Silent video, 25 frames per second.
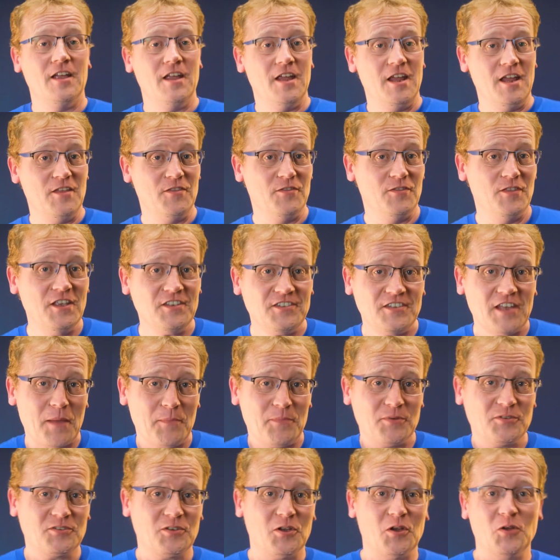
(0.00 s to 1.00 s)
In this
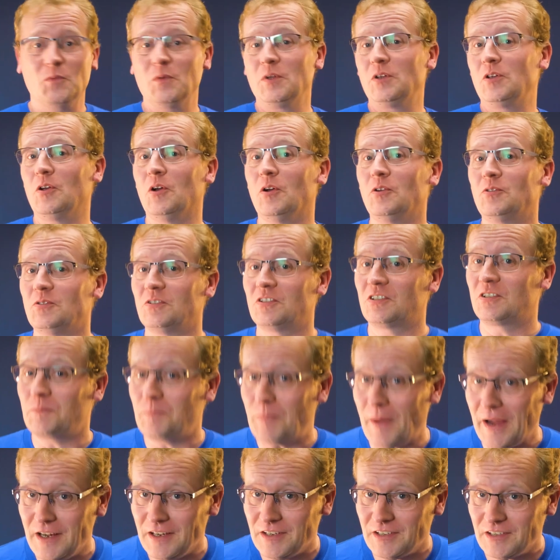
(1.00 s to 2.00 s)
episode, we go to
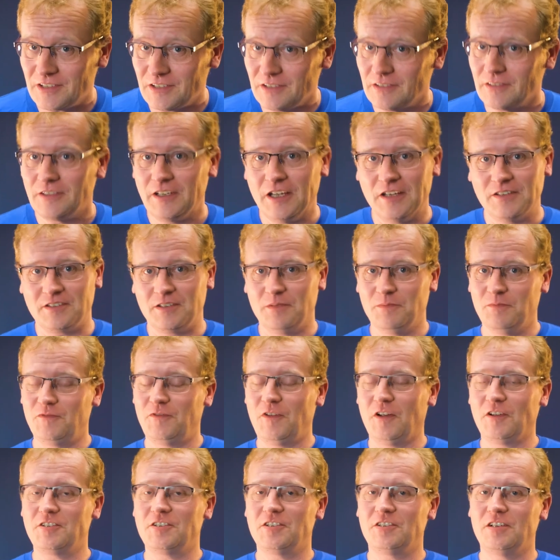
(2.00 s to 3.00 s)
space, get some
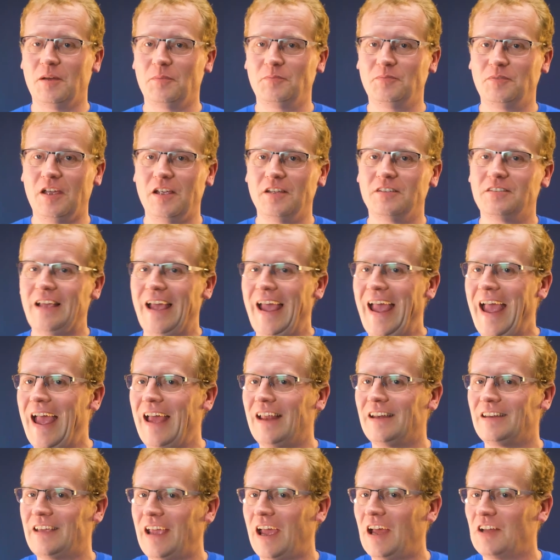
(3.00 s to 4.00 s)
function updates,
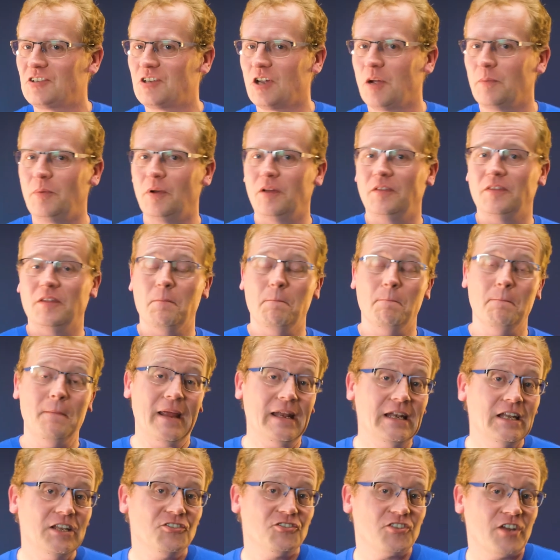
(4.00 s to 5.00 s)
and catch up on the
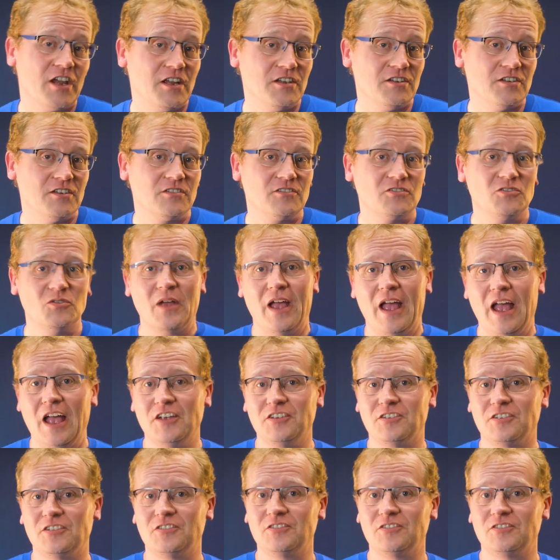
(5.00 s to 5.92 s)
many changes to Azure